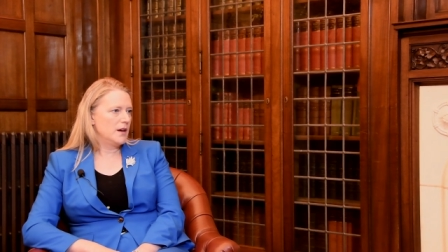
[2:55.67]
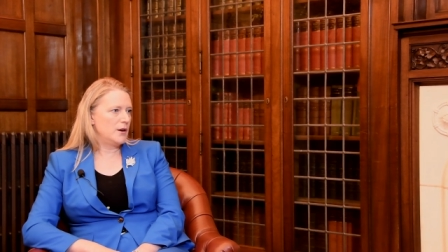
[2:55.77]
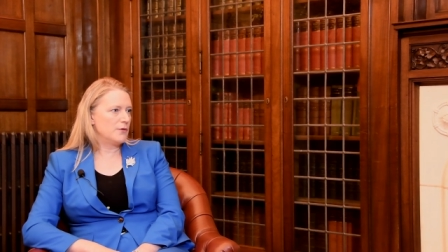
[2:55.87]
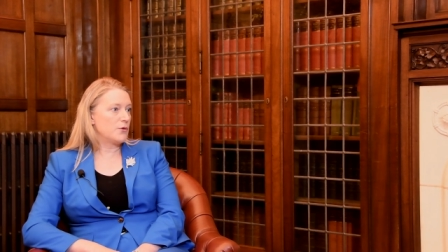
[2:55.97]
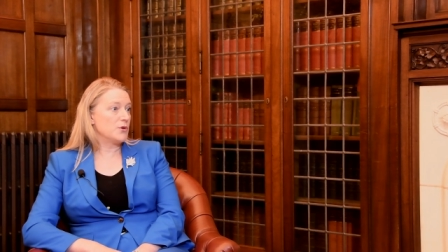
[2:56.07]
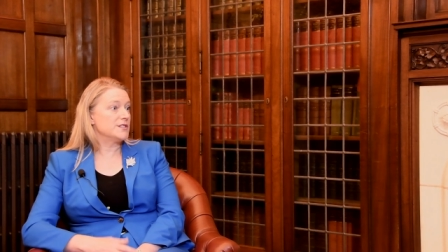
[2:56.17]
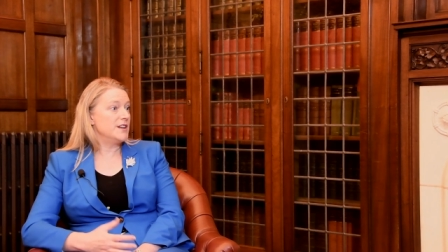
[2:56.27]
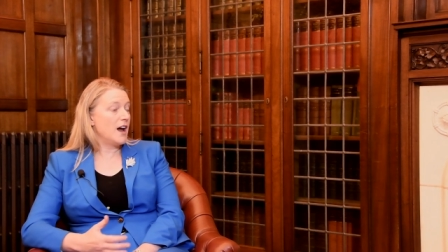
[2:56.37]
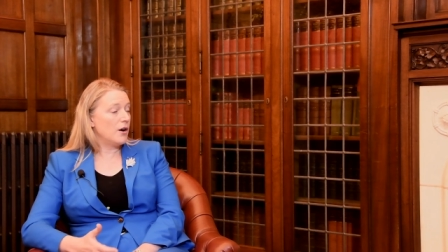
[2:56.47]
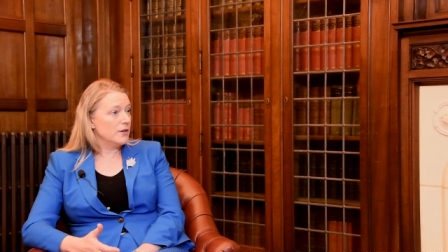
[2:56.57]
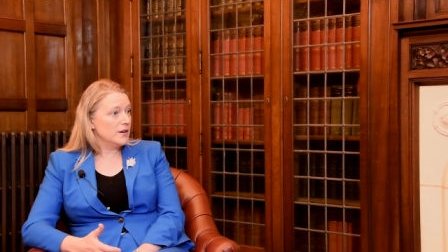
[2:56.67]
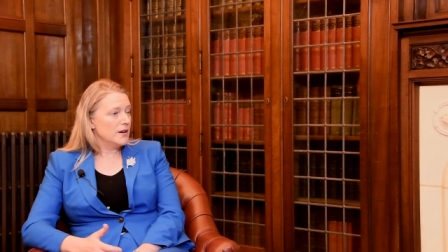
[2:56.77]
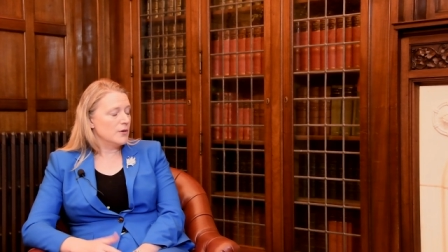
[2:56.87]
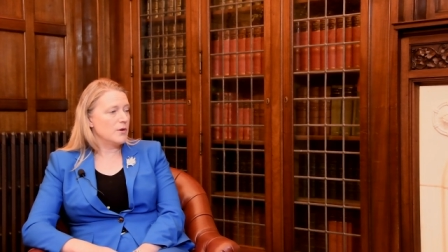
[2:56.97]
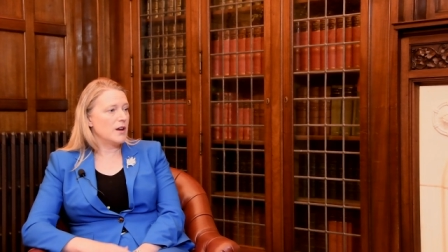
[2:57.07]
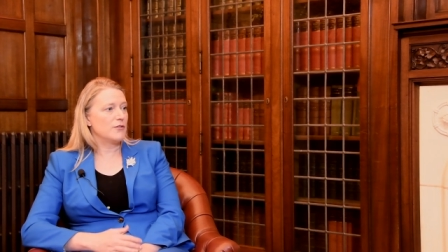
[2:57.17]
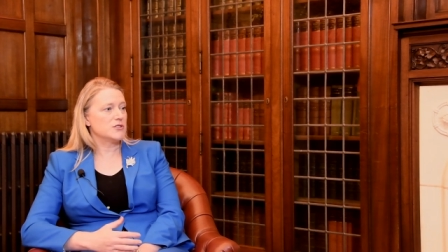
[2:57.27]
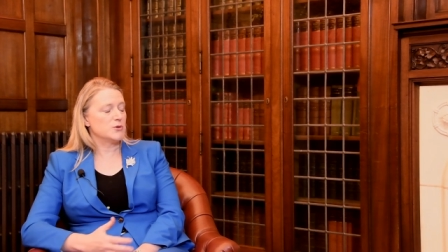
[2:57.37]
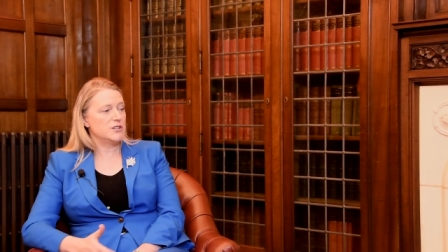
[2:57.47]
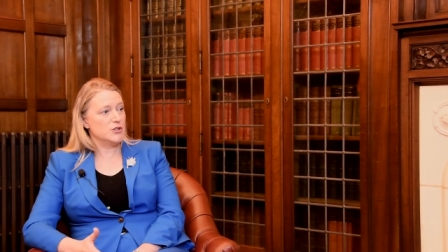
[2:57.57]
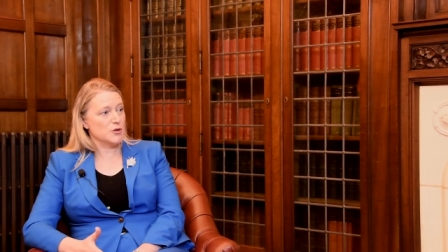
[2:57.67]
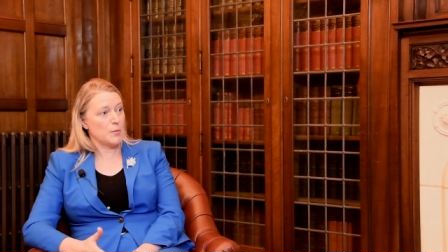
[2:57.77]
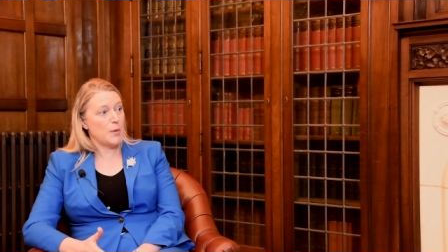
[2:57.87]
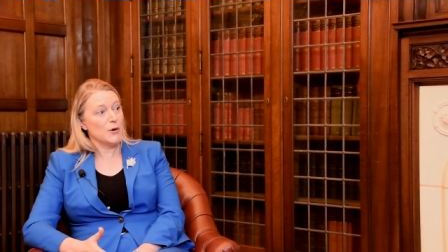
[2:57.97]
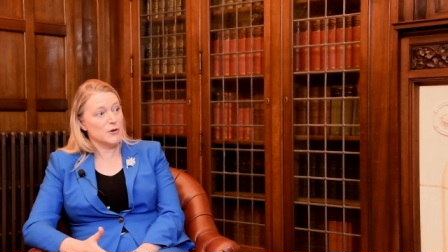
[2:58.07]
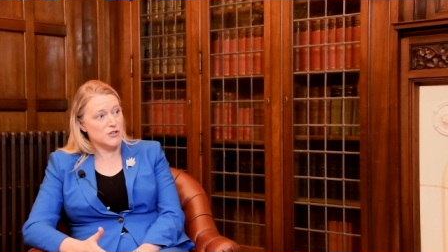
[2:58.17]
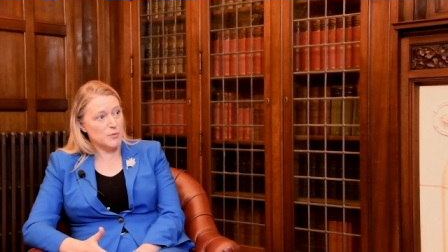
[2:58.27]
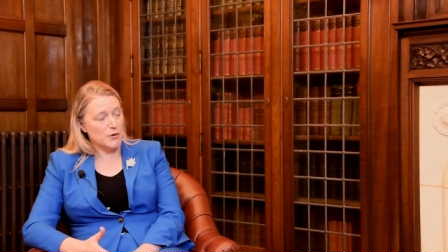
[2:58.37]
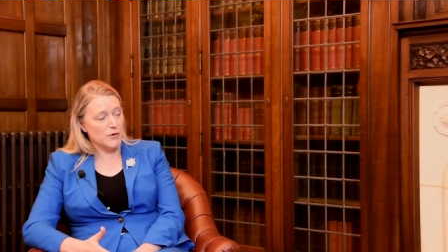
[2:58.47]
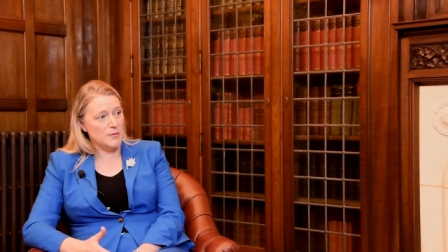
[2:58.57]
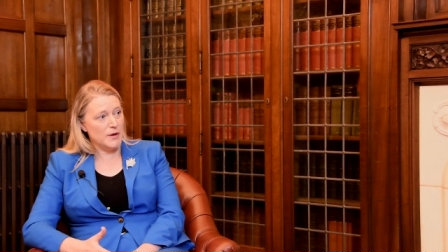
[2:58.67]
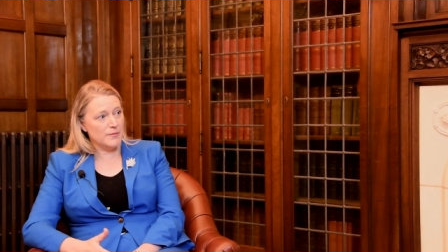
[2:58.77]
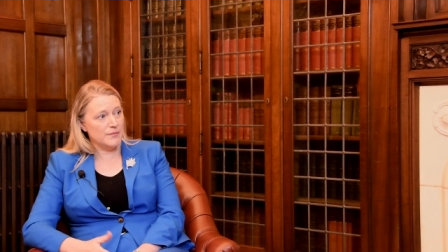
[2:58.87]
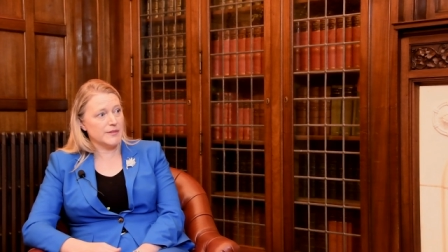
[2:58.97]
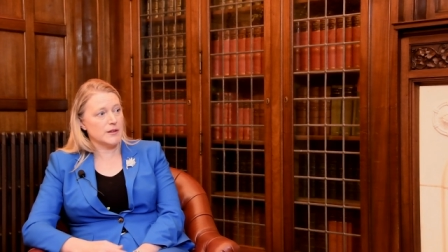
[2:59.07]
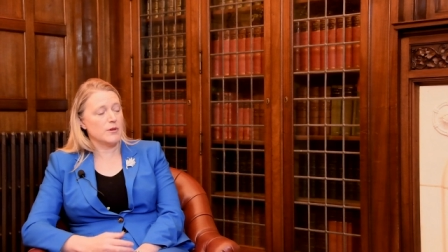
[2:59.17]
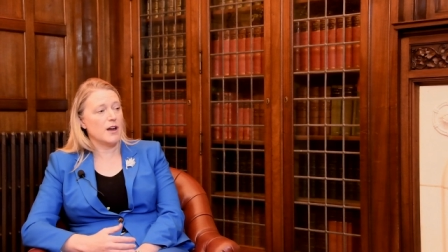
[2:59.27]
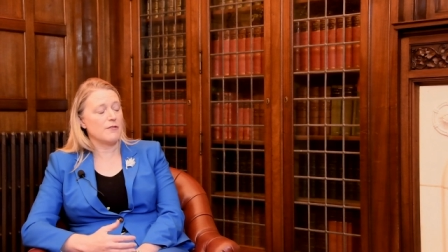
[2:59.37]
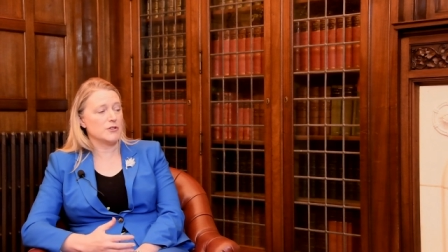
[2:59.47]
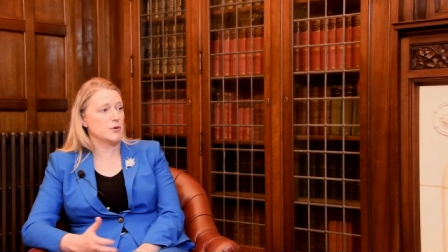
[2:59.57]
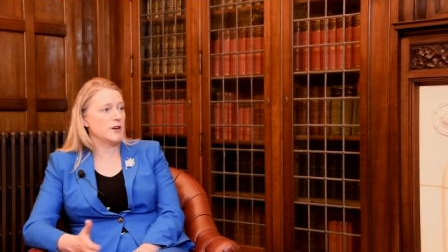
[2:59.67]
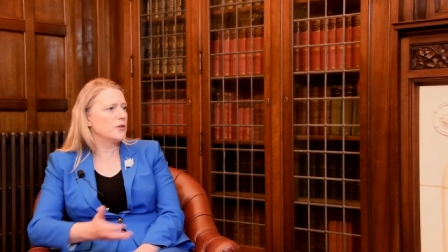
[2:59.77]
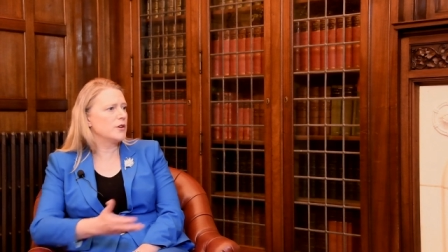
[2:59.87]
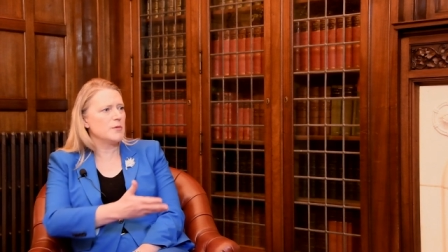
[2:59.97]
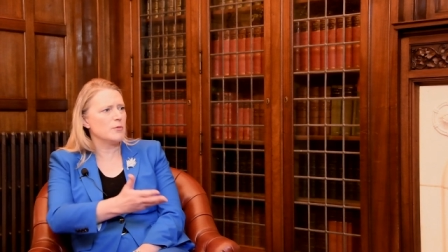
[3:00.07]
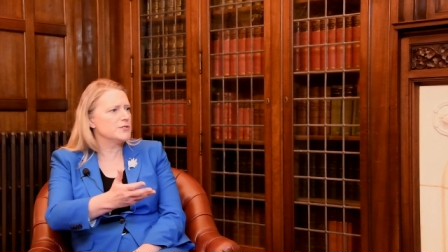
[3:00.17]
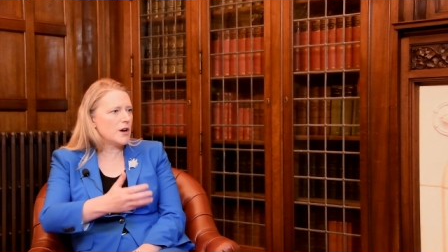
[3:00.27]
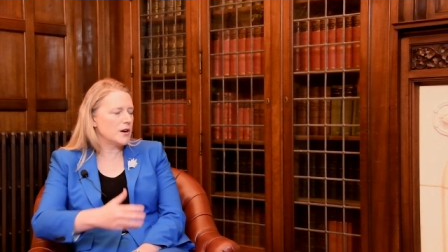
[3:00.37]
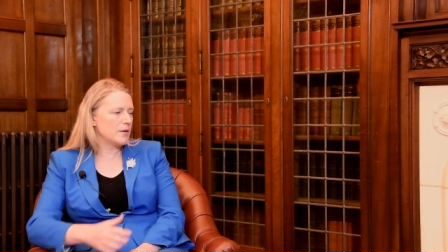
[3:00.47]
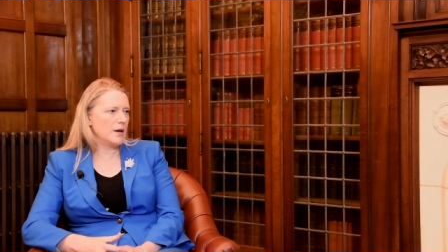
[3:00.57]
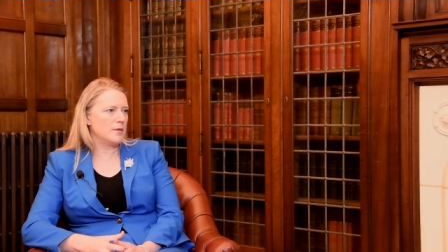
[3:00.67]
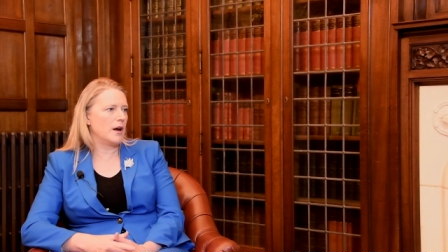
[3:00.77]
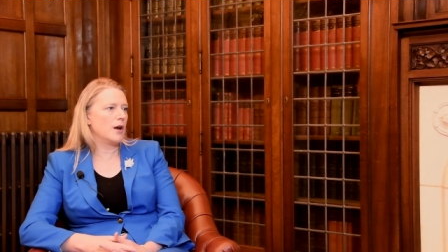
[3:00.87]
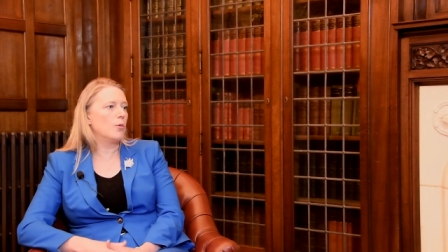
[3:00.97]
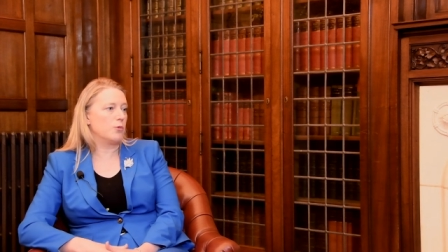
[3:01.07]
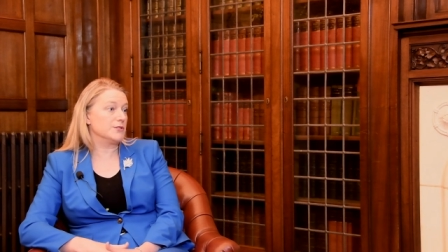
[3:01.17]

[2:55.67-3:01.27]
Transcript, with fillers: And of mm. course now we have our strategic partnership agreement, we mm. have our trade agreement. We'll talk, I, I hope we'll